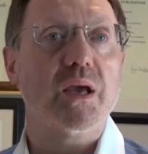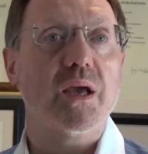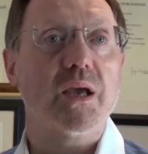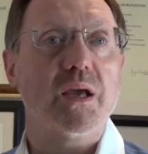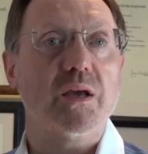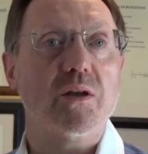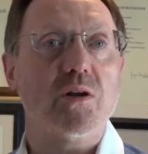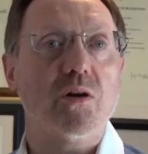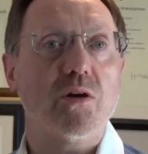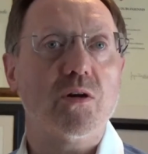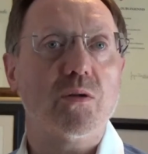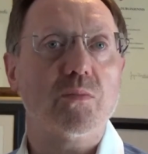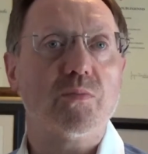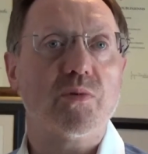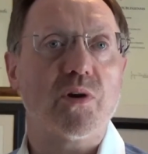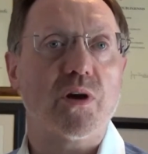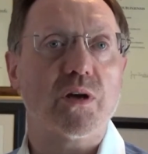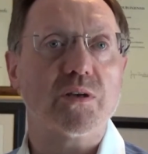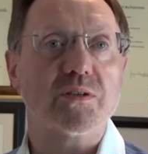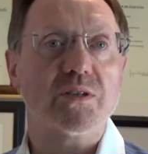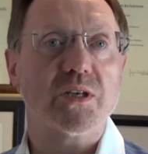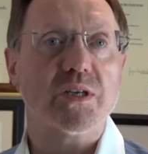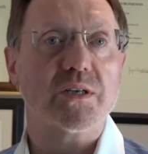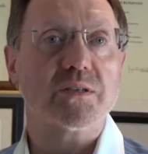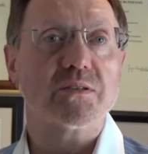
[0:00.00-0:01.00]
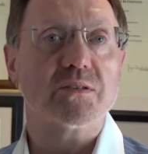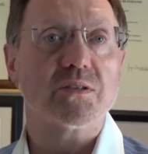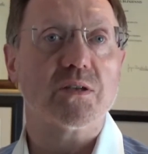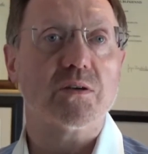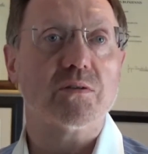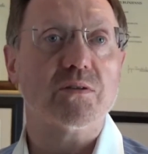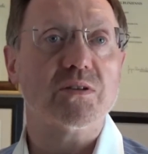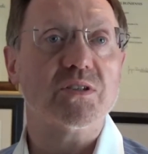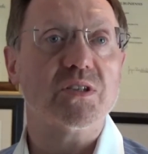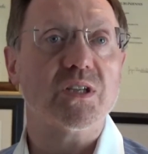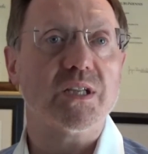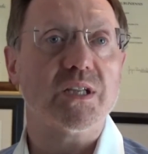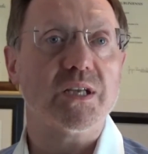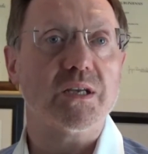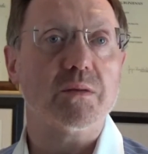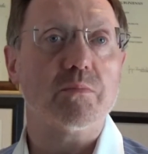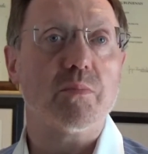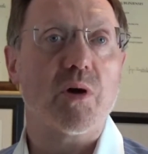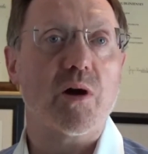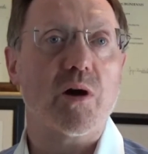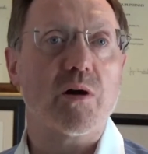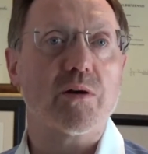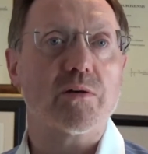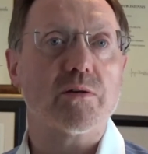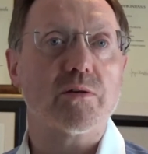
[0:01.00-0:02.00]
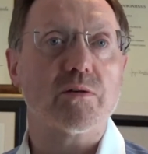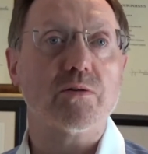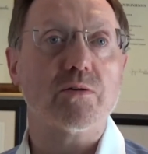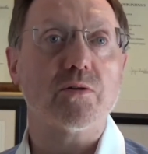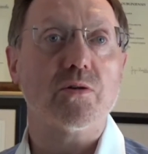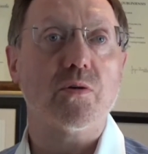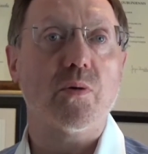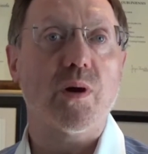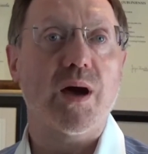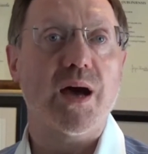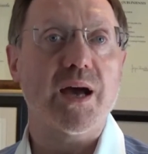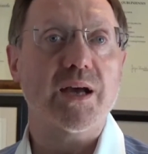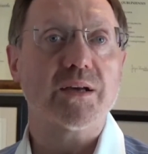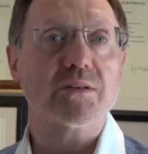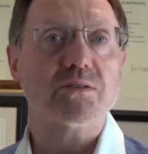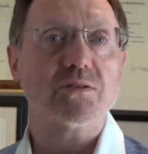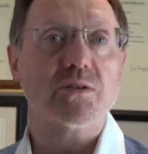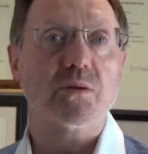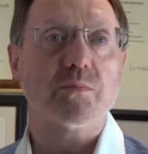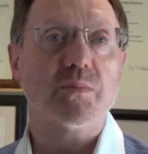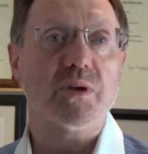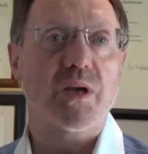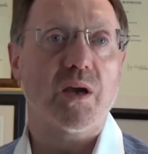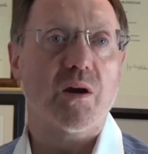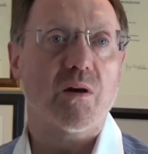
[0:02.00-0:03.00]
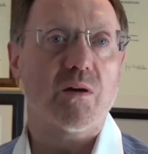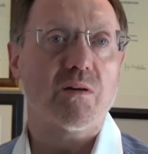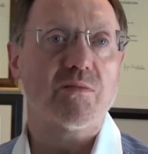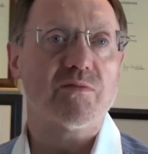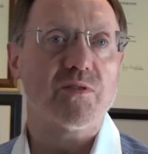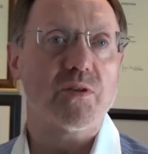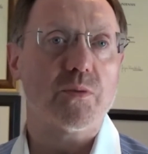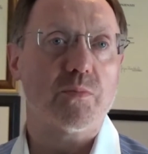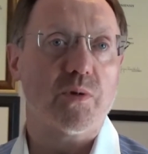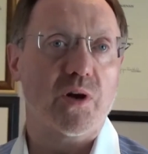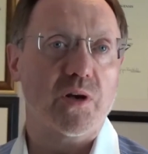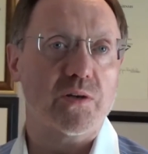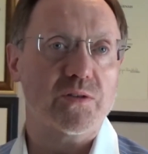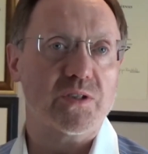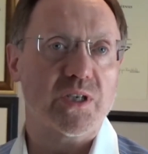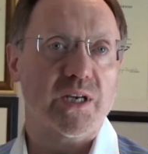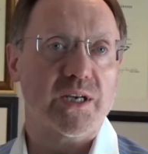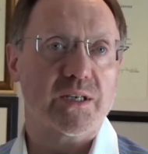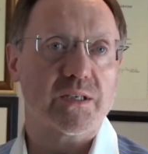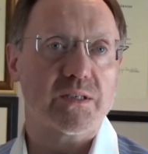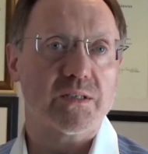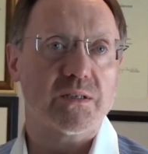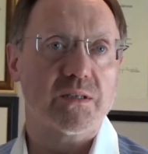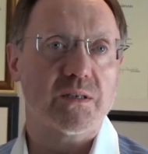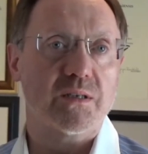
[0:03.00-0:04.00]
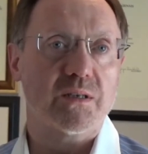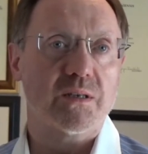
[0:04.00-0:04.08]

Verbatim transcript: In all projects, there is a lead partner who acts on behalf of the project,